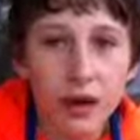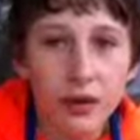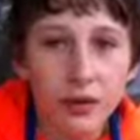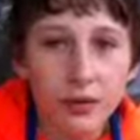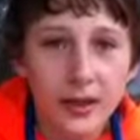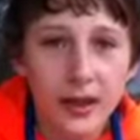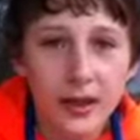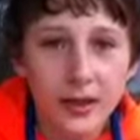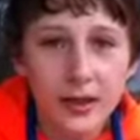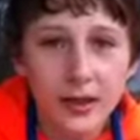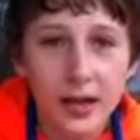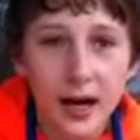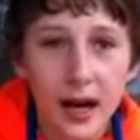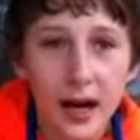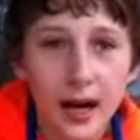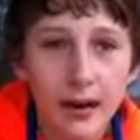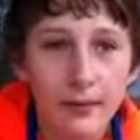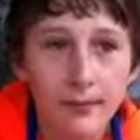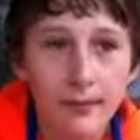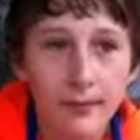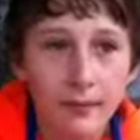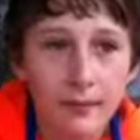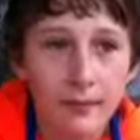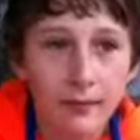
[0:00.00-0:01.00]
because
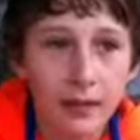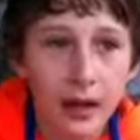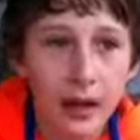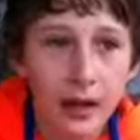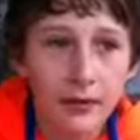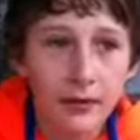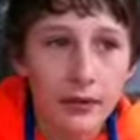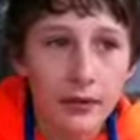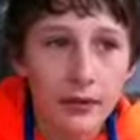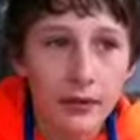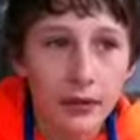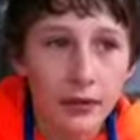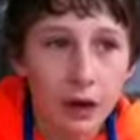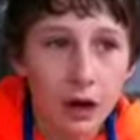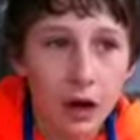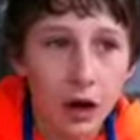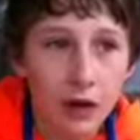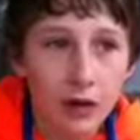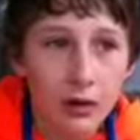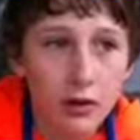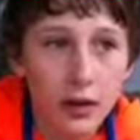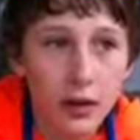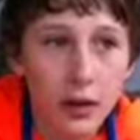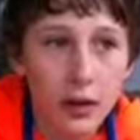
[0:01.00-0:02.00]
I haven't
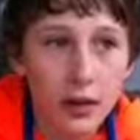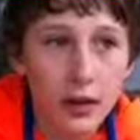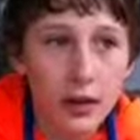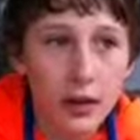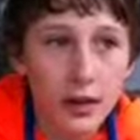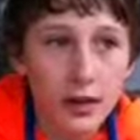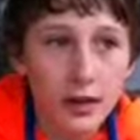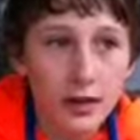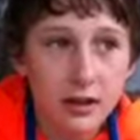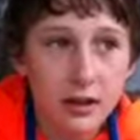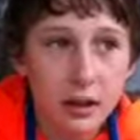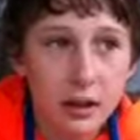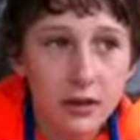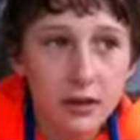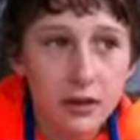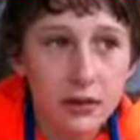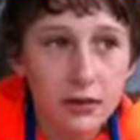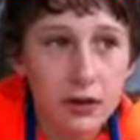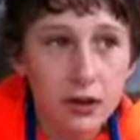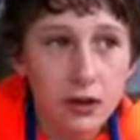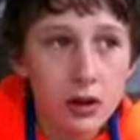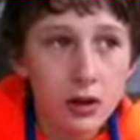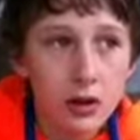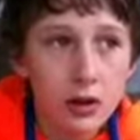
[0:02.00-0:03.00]
caught any of that stuff.
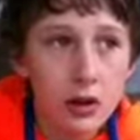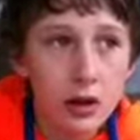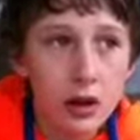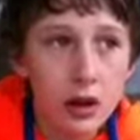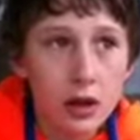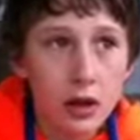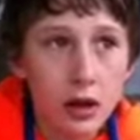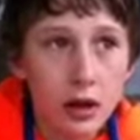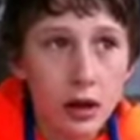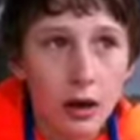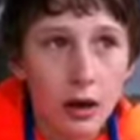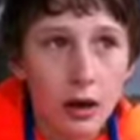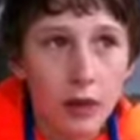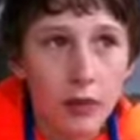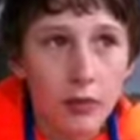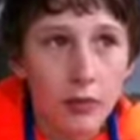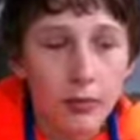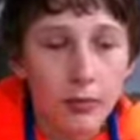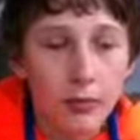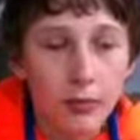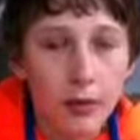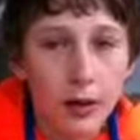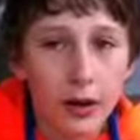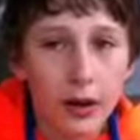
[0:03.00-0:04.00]

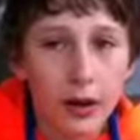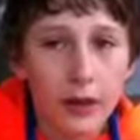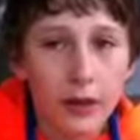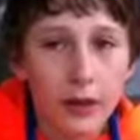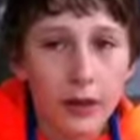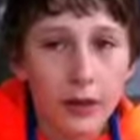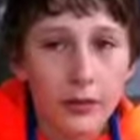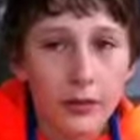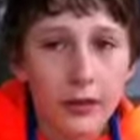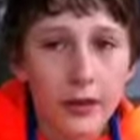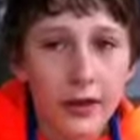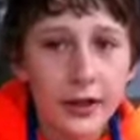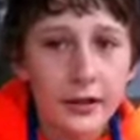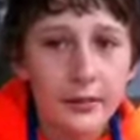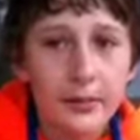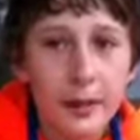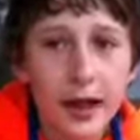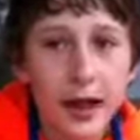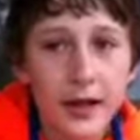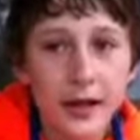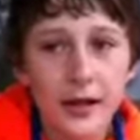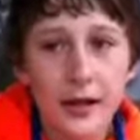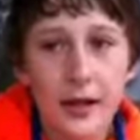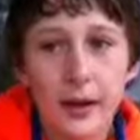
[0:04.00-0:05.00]
But these
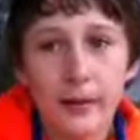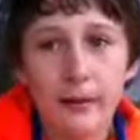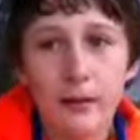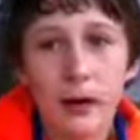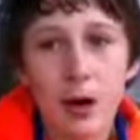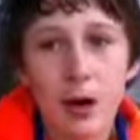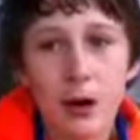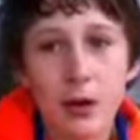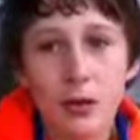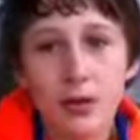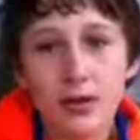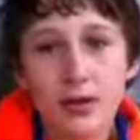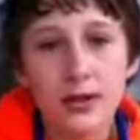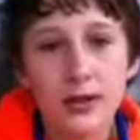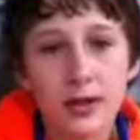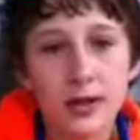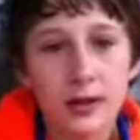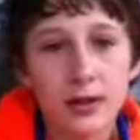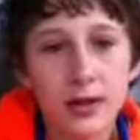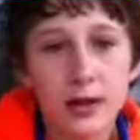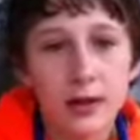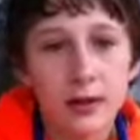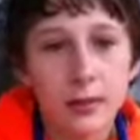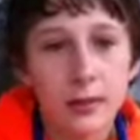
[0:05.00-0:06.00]
bass, I'm always
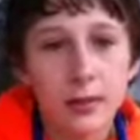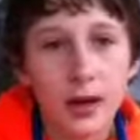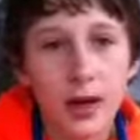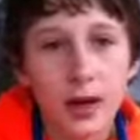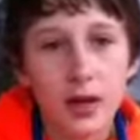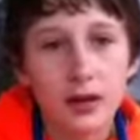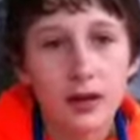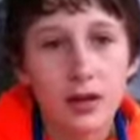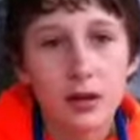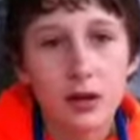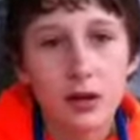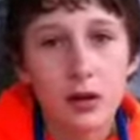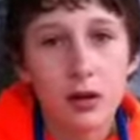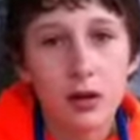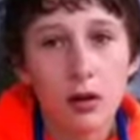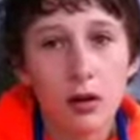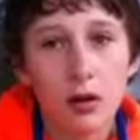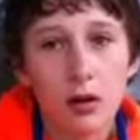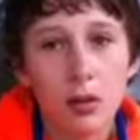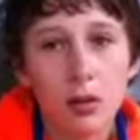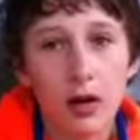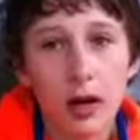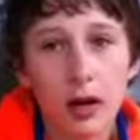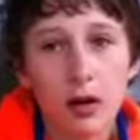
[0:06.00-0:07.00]
letting bass go
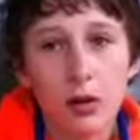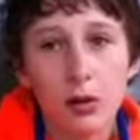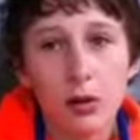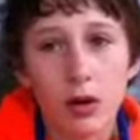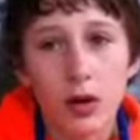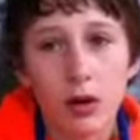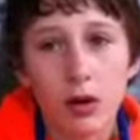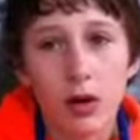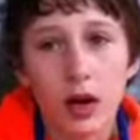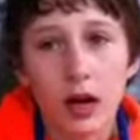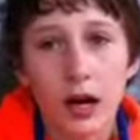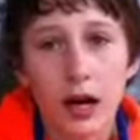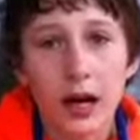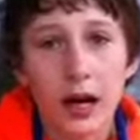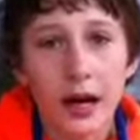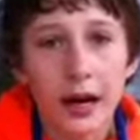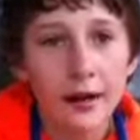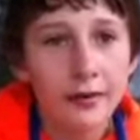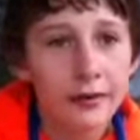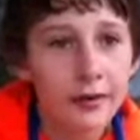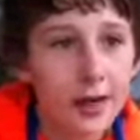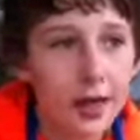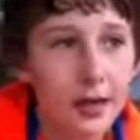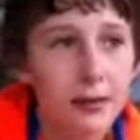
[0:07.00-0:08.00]
no matter what. I
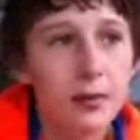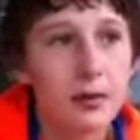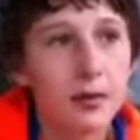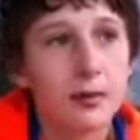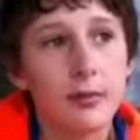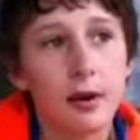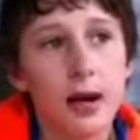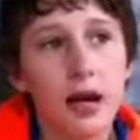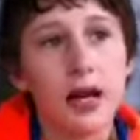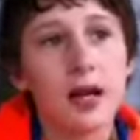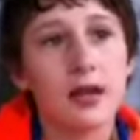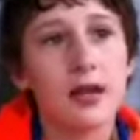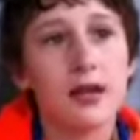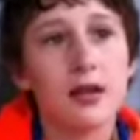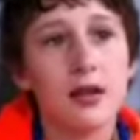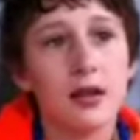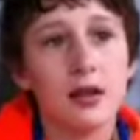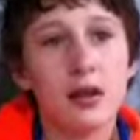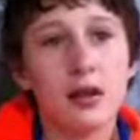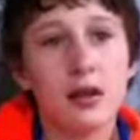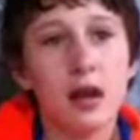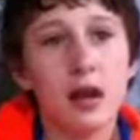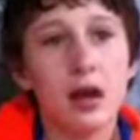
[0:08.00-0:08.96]
have catch some bass,